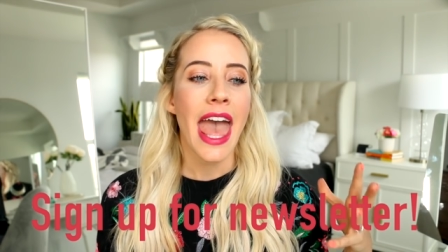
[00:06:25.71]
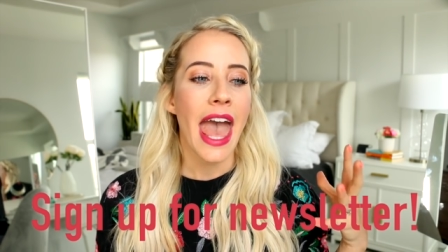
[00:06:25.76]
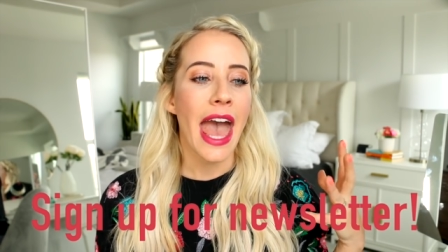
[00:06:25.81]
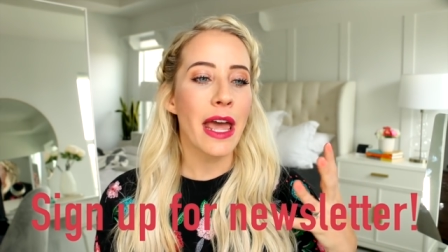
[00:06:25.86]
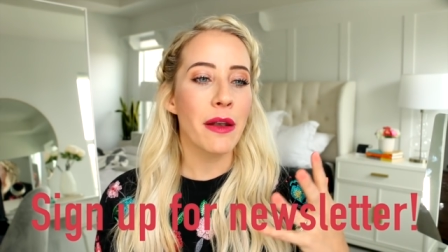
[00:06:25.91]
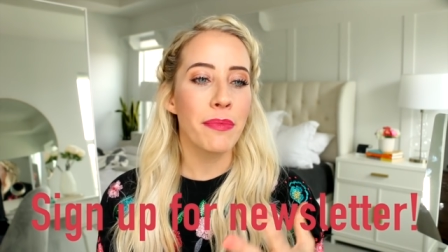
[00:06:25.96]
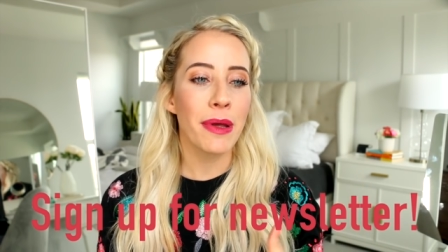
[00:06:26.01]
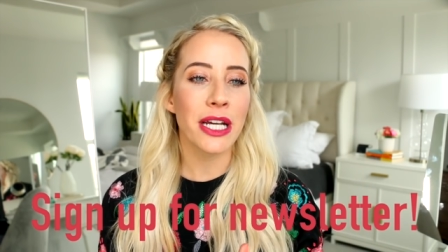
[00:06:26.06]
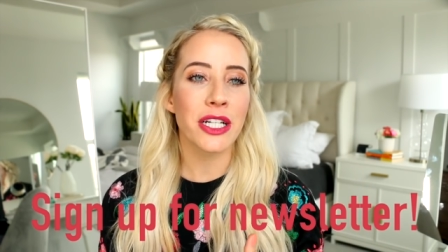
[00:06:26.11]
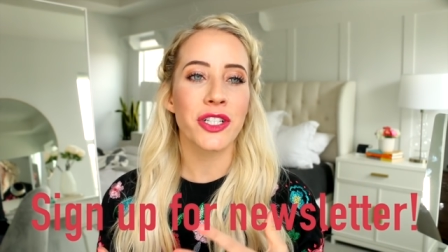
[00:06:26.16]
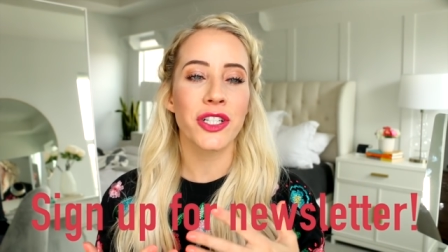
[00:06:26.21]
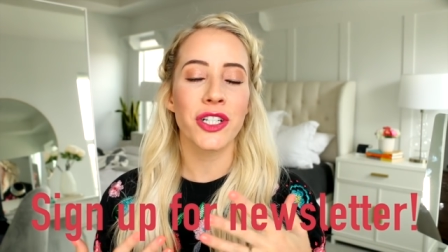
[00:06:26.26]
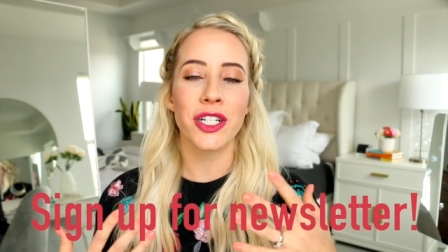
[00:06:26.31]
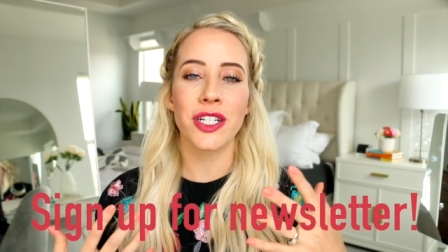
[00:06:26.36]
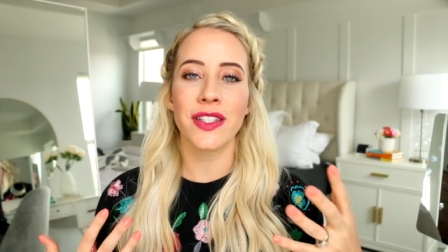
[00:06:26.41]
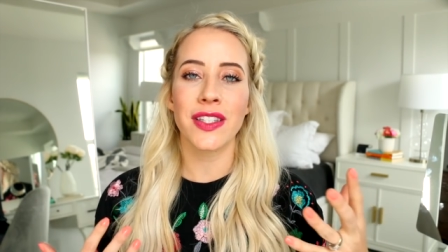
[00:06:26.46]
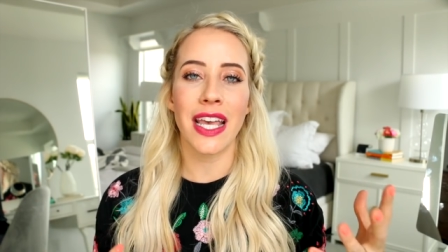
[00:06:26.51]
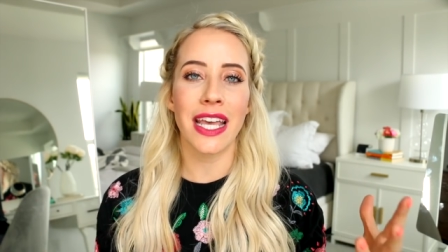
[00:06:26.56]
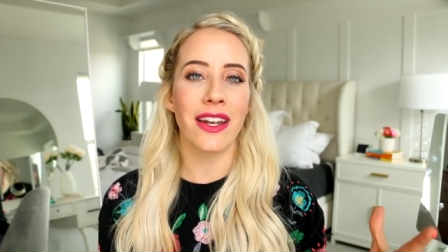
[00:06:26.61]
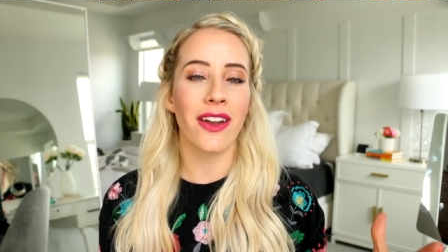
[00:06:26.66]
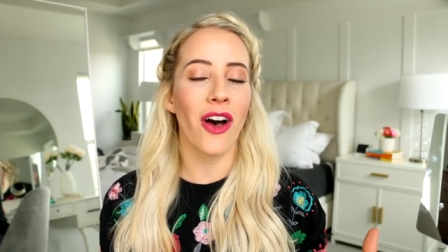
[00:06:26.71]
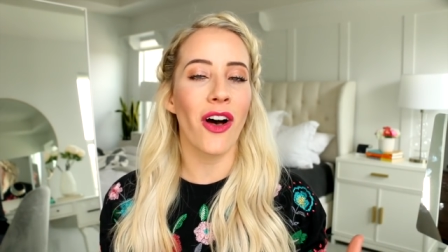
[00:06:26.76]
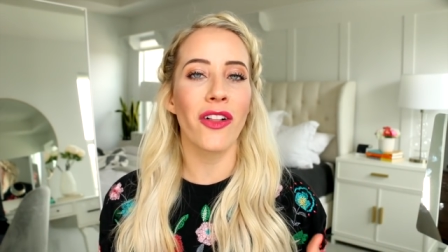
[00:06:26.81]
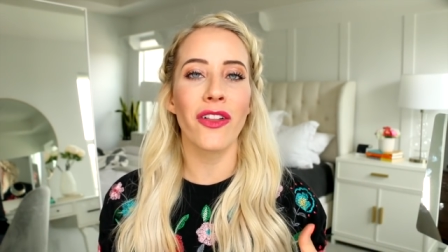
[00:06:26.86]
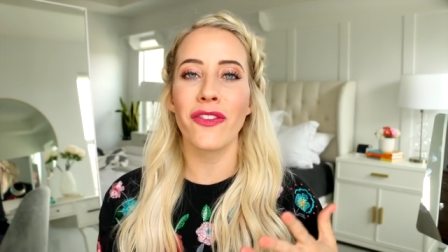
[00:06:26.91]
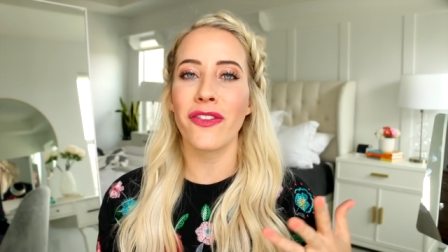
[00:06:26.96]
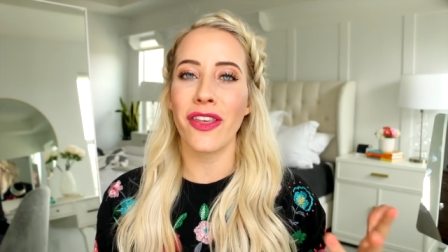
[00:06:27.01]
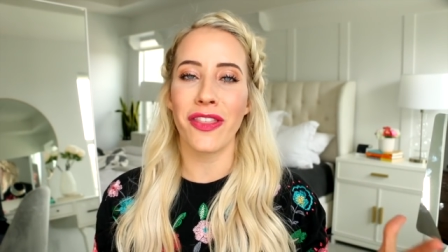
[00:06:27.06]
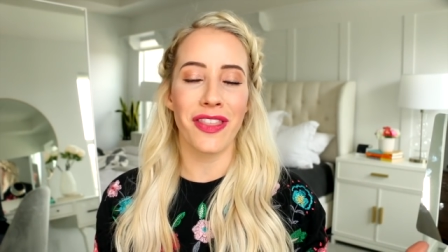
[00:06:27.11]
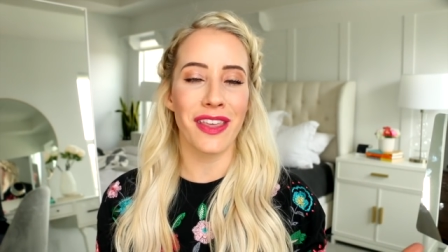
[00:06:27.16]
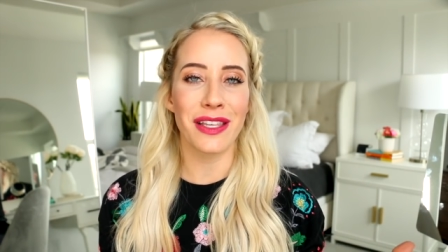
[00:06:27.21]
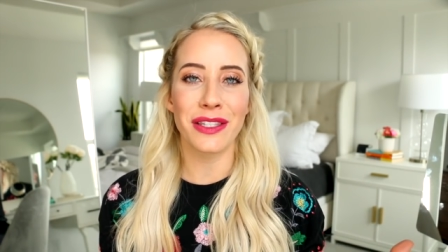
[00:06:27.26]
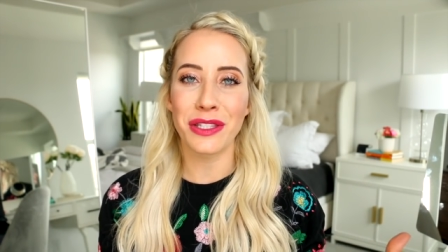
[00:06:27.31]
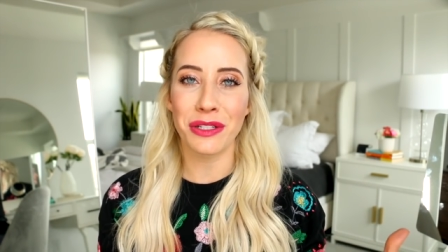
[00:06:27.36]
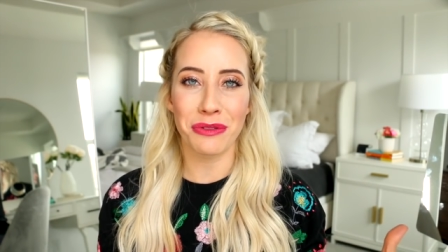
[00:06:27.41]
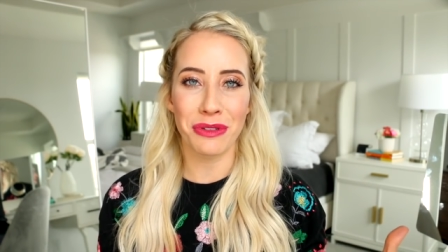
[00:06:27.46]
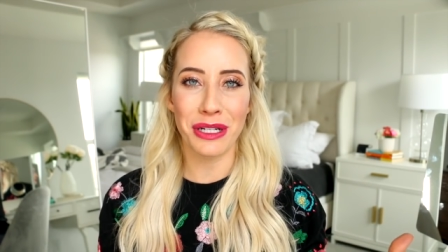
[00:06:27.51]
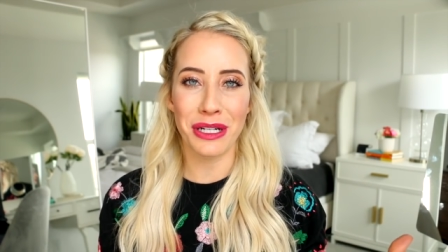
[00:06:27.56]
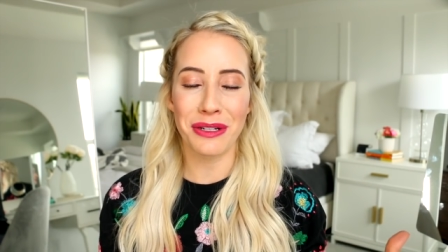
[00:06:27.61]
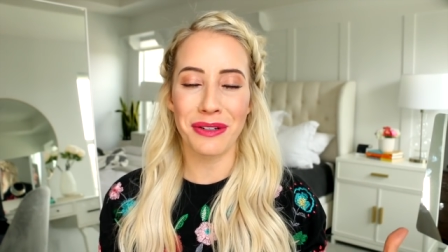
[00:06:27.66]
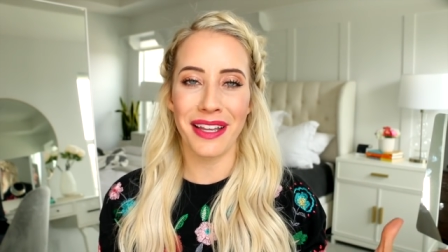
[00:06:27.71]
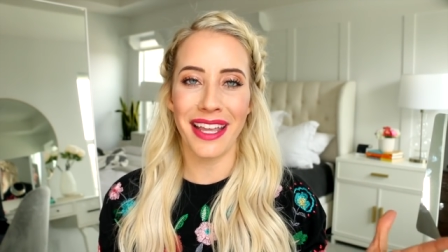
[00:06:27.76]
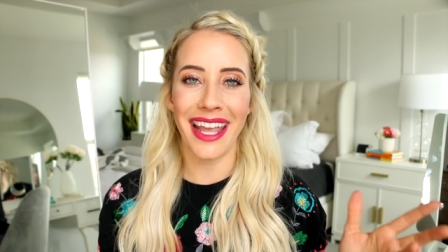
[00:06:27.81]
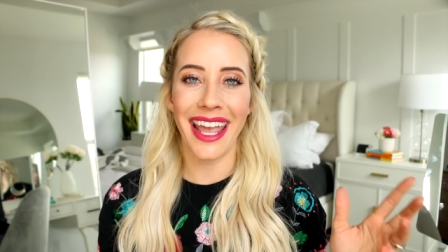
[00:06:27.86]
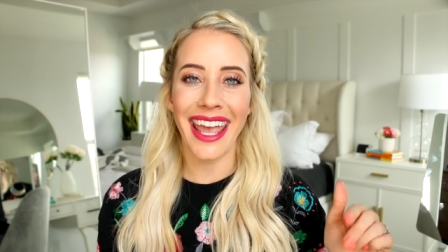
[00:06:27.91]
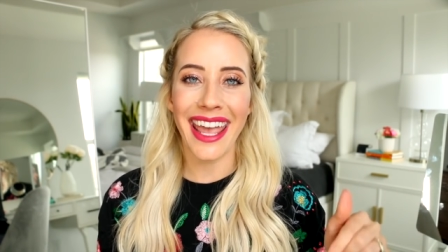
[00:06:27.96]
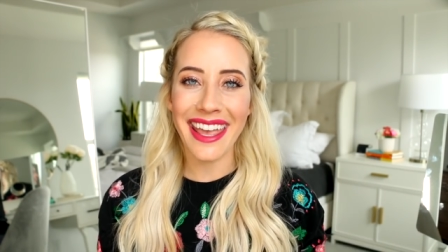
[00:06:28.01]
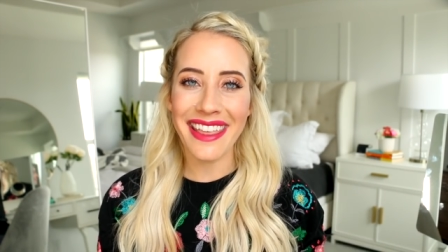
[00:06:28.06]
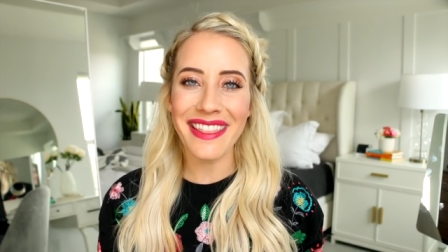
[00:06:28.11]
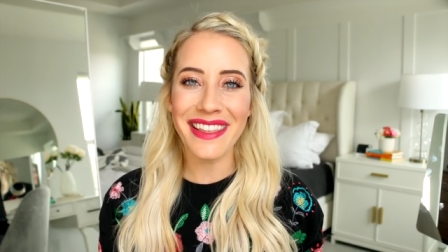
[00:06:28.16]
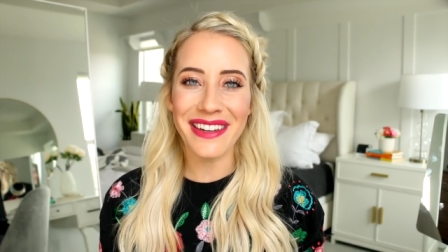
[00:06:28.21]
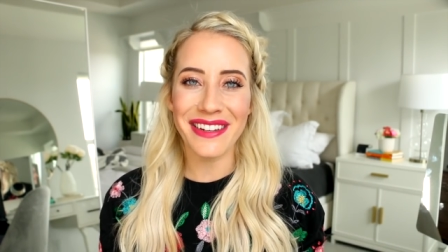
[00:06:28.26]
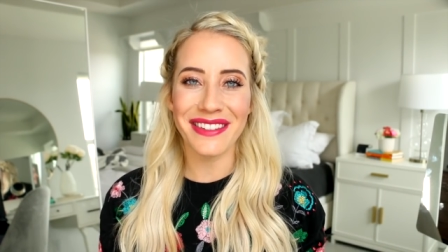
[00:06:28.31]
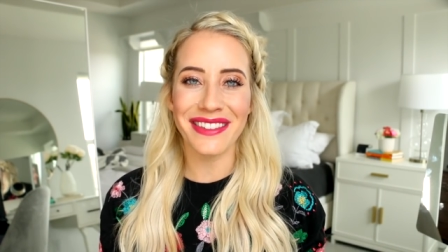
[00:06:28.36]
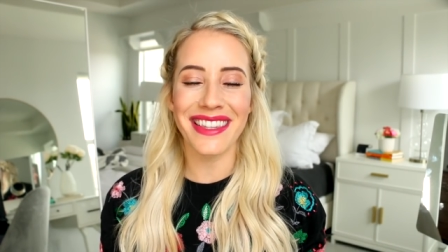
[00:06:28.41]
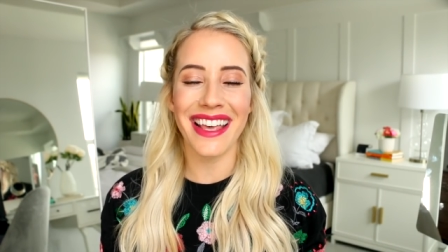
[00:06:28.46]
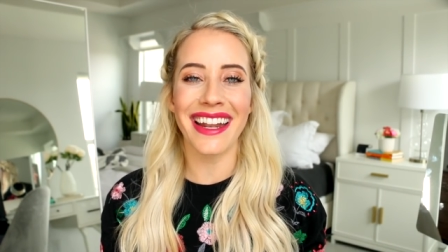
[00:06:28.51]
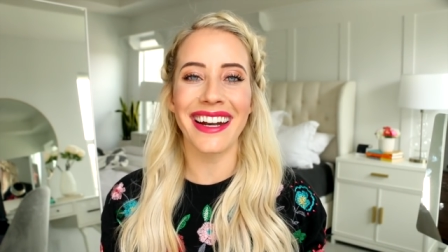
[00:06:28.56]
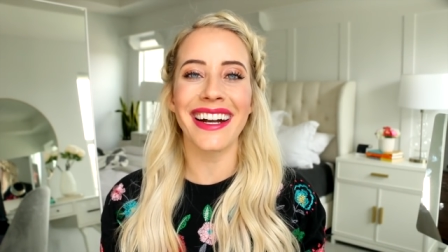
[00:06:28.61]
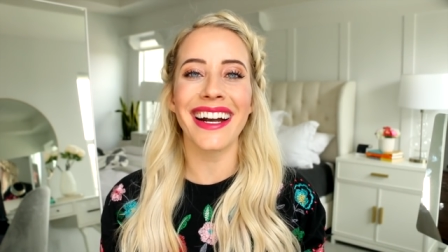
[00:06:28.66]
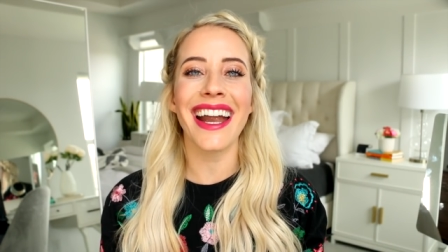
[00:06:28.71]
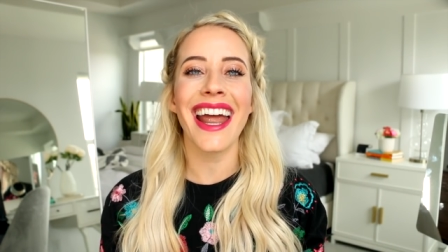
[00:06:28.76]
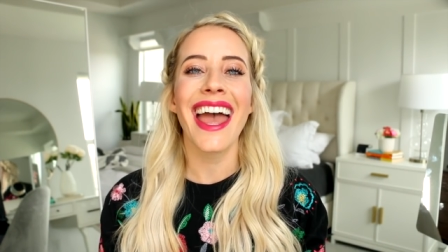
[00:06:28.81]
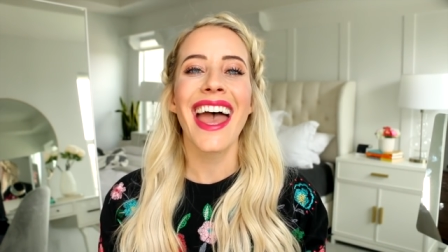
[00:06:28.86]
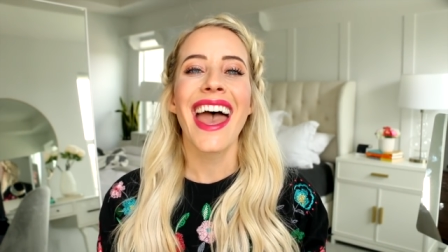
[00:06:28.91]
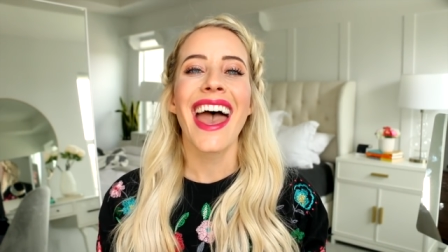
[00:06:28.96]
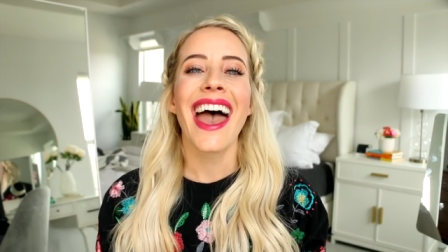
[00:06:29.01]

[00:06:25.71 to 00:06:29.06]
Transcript: and pictures and all of the things that we're doing in the newsletter.